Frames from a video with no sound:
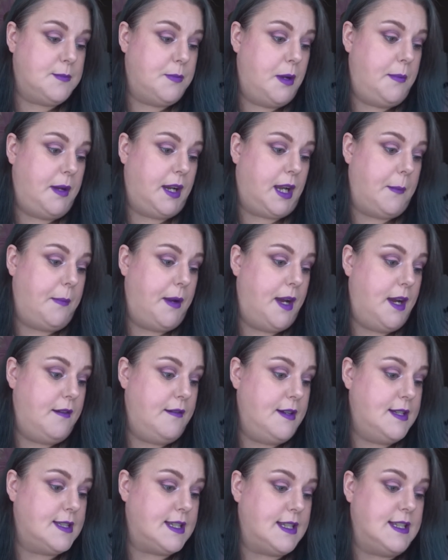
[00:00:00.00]
public
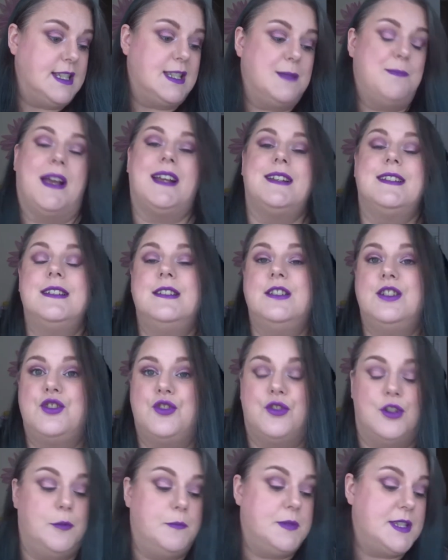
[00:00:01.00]
appearance inspecting the
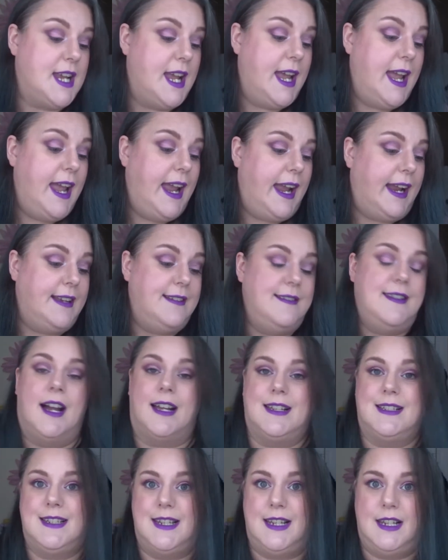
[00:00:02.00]
troops in
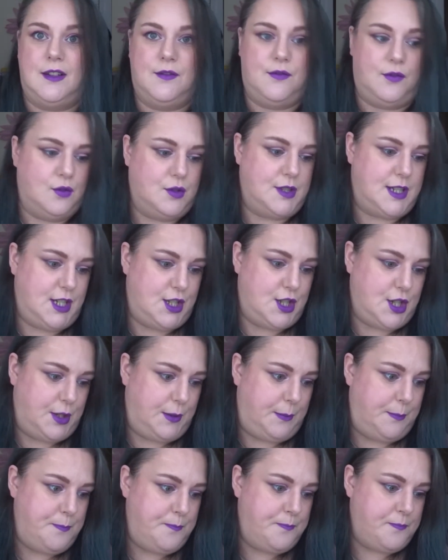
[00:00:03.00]

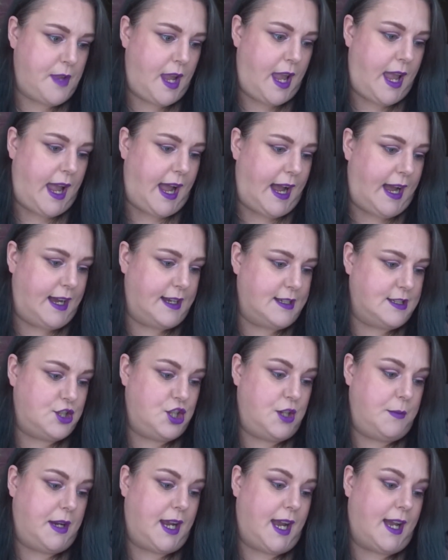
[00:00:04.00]
1942 and
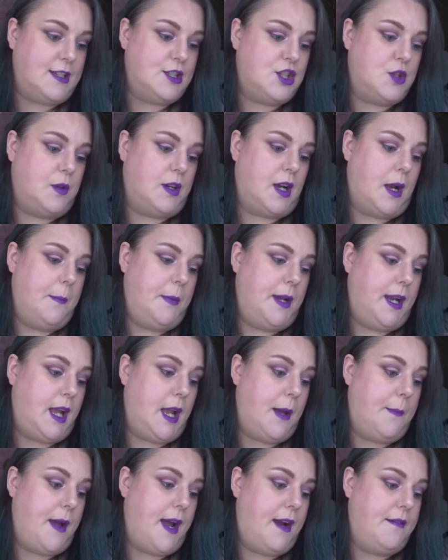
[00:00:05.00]
she began to accompany
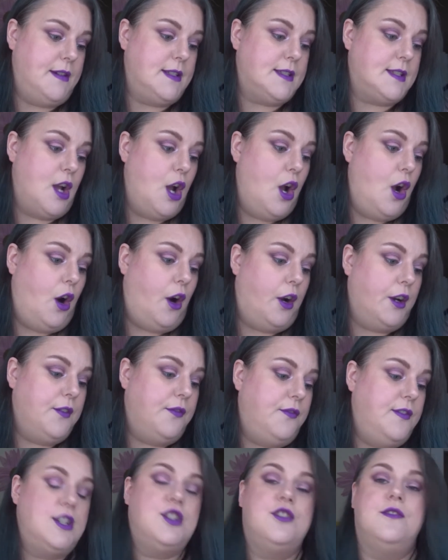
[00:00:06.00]
her parents on
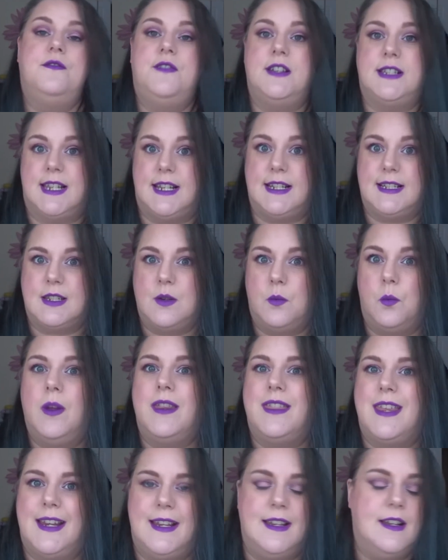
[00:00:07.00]
official visits
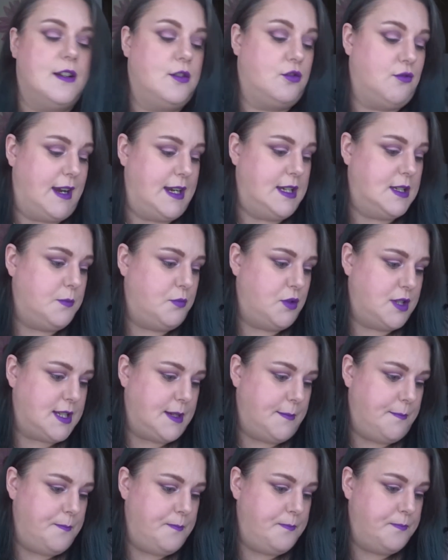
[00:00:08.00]
within Great
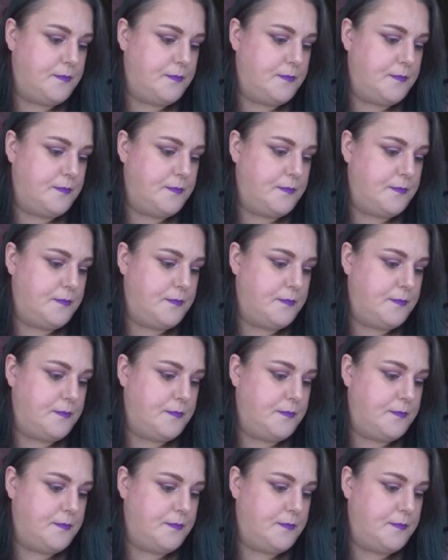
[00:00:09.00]
Britain.